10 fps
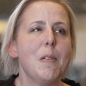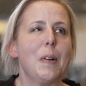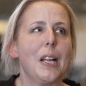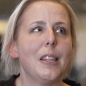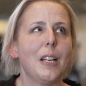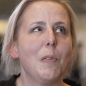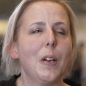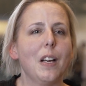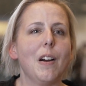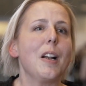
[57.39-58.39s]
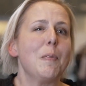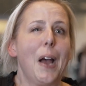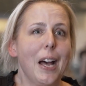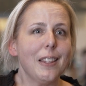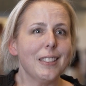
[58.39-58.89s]
But I think we are on a
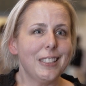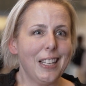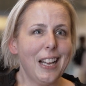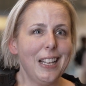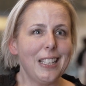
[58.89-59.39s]
path to that.